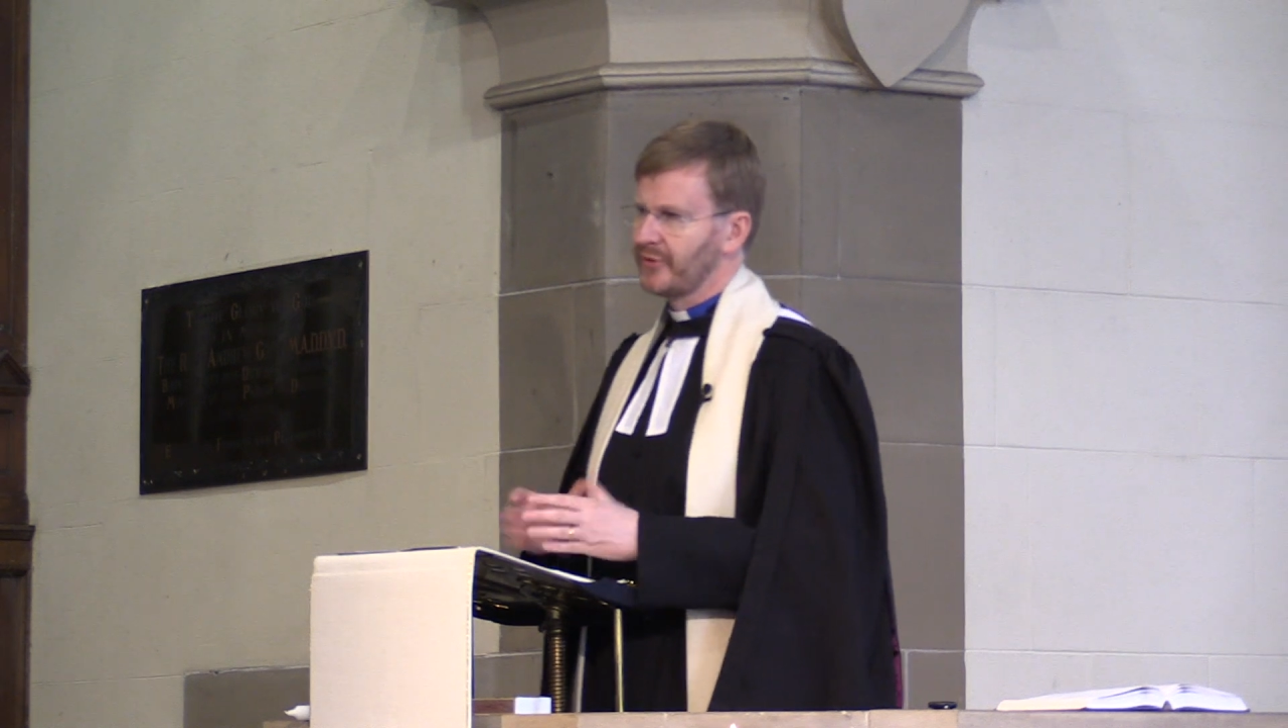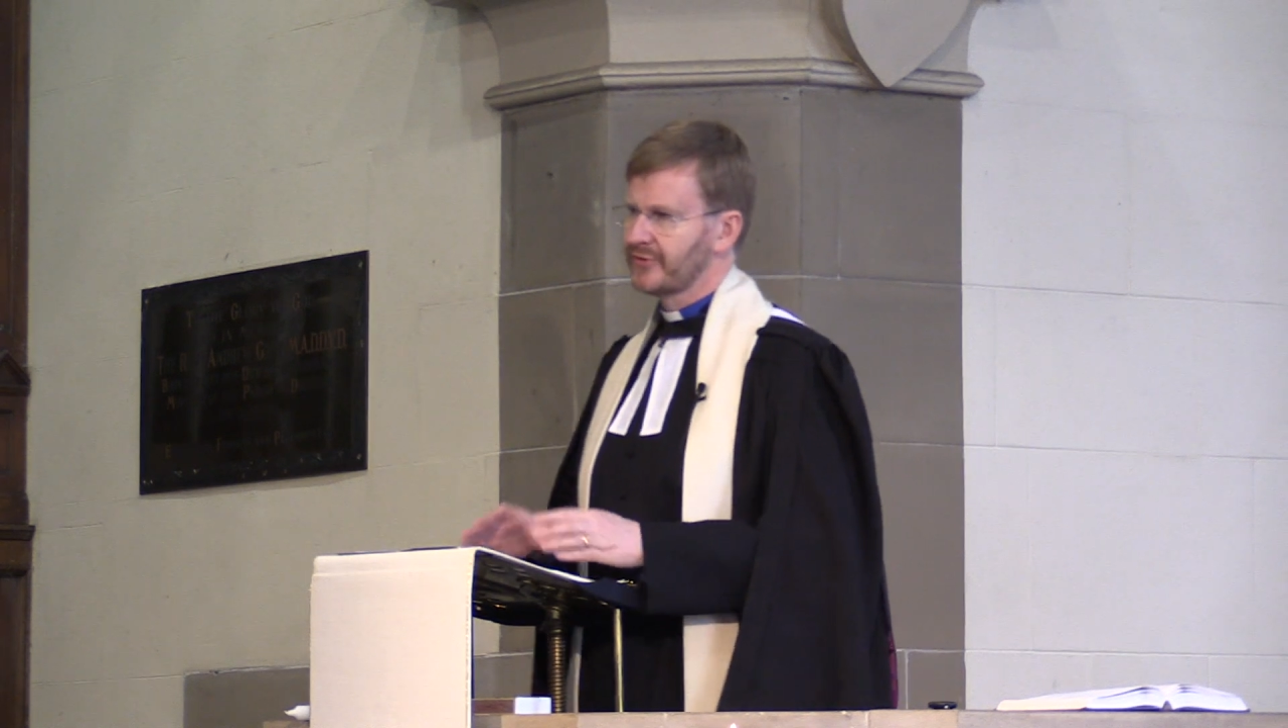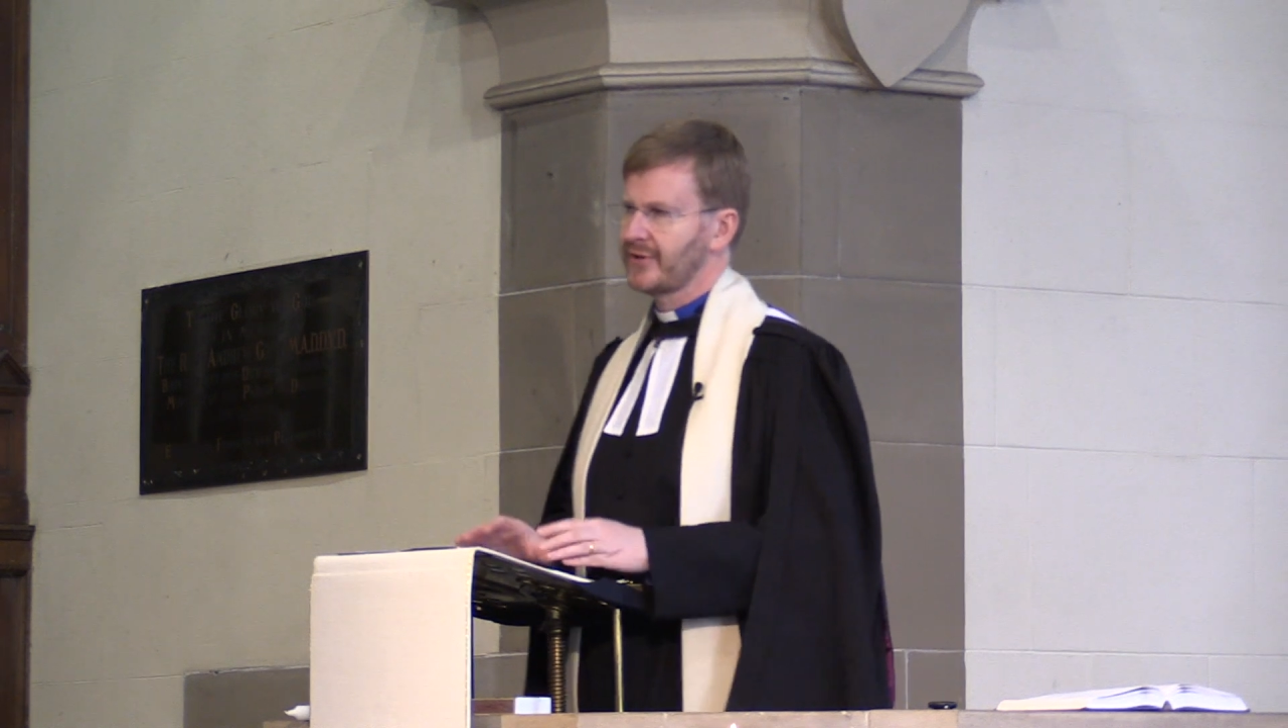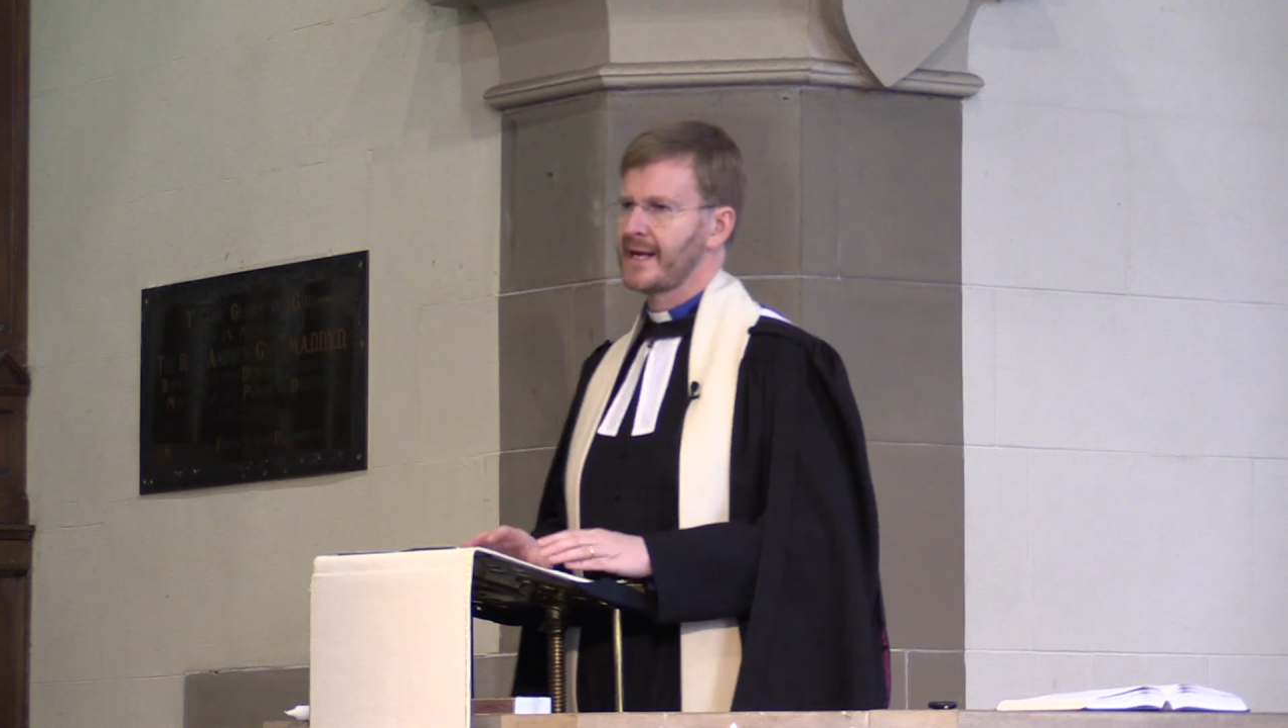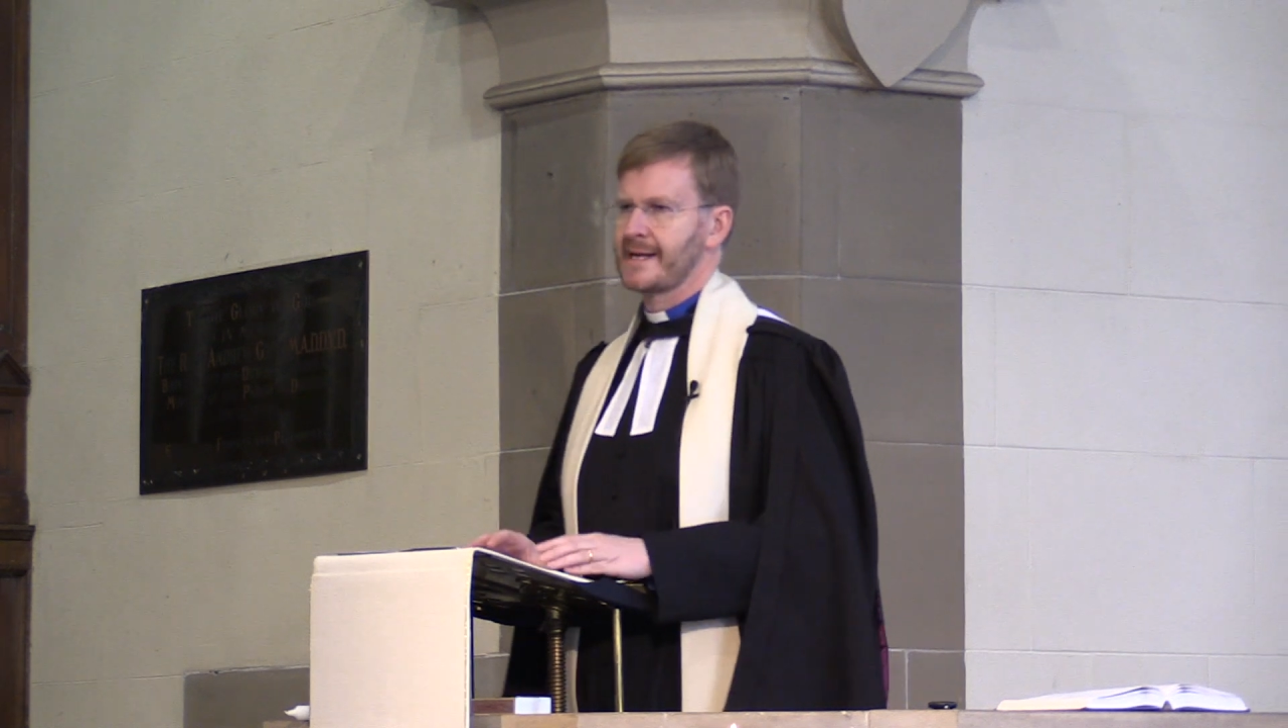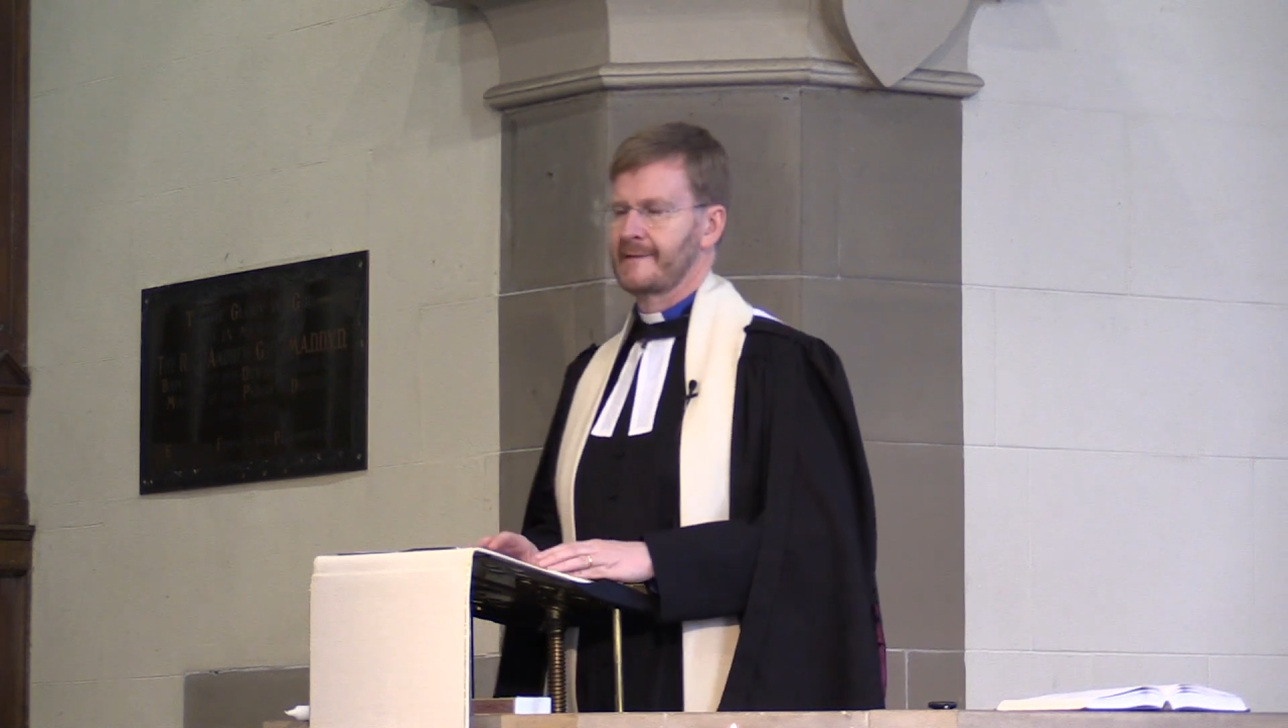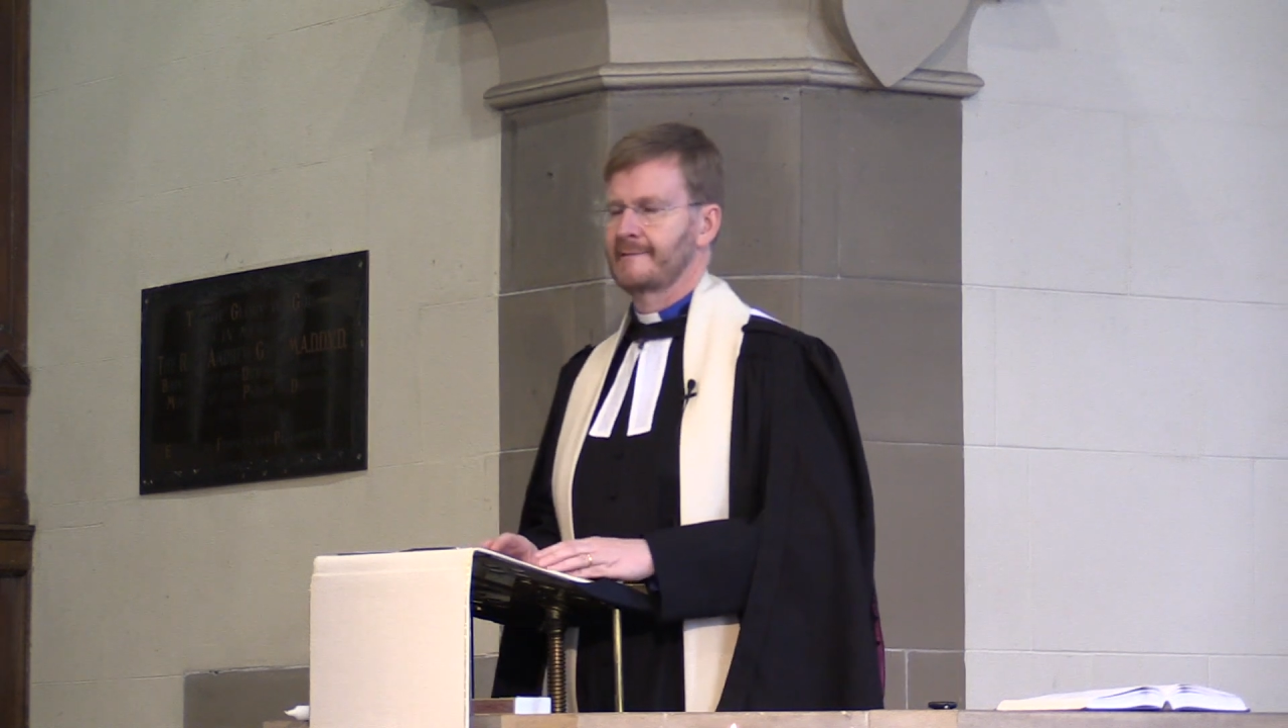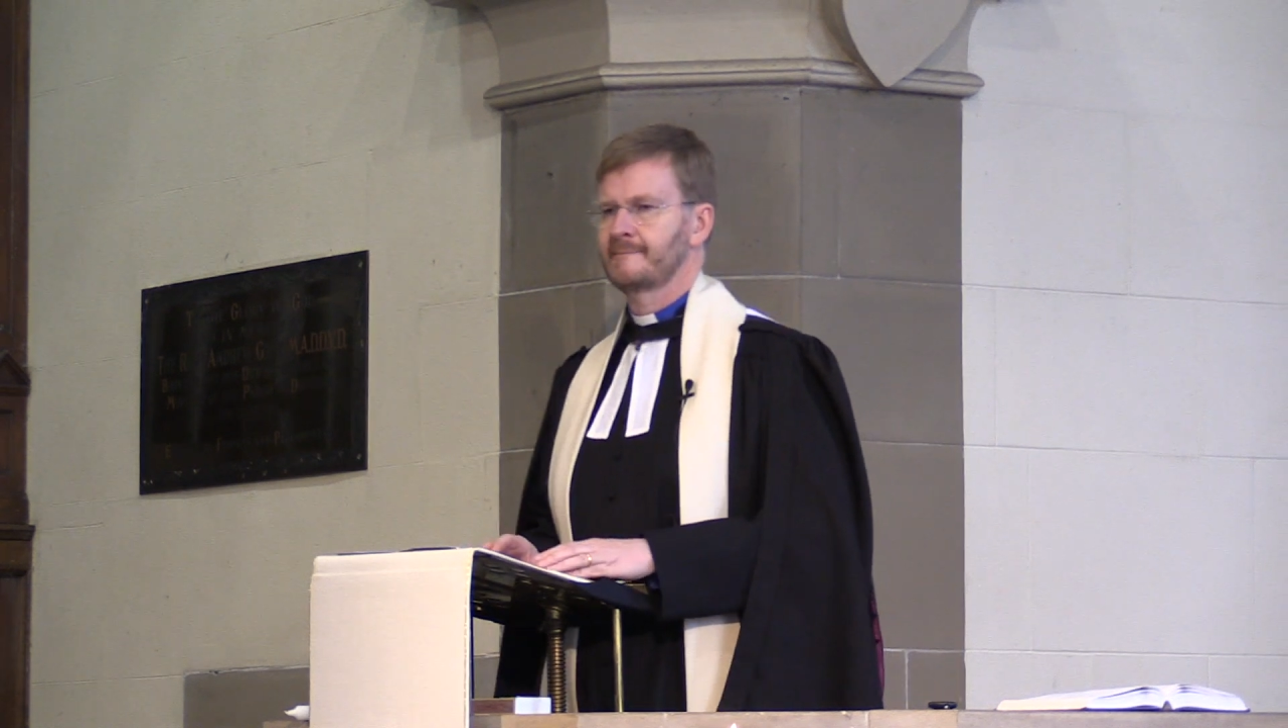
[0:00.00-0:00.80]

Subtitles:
thing